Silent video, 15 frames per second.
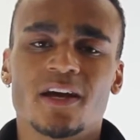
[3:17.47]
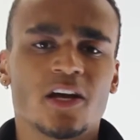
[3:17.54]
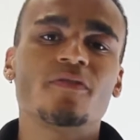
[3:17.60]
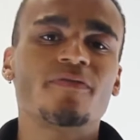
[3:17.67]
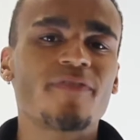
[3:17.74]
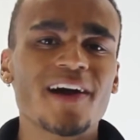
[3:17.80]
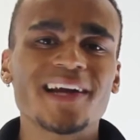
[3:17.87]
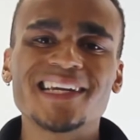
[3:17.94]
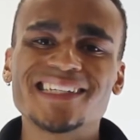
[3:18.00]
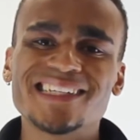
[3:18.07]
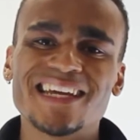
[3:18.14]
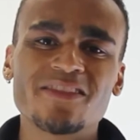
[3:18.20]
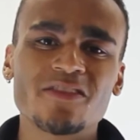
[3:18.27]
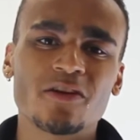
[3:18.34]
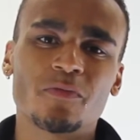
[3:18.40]
Do the
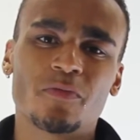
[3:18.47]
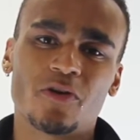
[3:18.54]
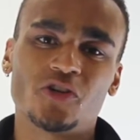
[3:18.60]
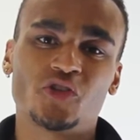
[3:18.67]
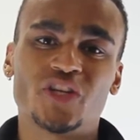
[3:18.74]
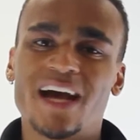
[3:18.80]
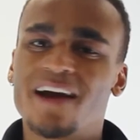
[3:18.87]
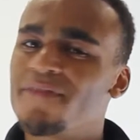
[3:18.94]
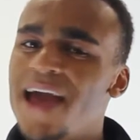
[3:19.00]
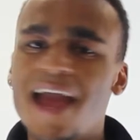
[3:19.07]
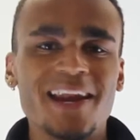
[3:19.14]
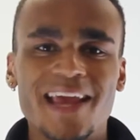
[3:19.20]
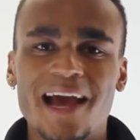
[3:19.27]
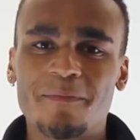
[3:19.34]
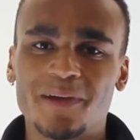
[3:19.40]
findings in the laboratory have
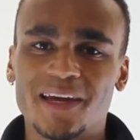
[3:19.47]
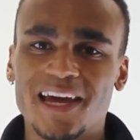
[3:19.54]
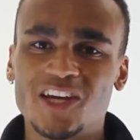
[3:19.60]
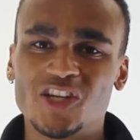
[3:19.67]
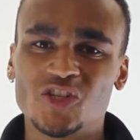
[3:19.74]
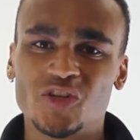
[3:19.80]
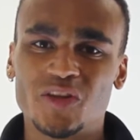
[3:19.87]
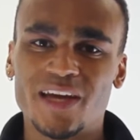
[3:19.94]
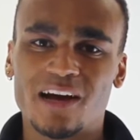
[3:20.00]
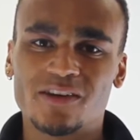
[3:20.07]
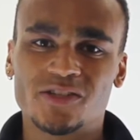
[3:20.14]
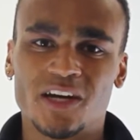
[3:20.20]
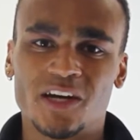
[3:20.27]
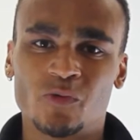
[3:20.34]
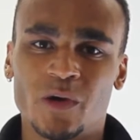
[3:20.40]
any application to the
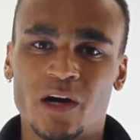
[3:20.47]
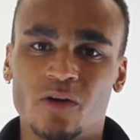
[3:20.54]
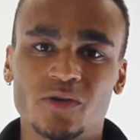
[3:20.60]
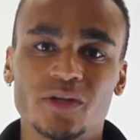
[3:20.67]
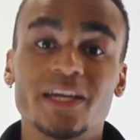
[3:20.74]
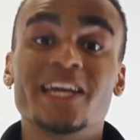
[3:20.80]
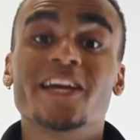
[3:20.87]
outside world?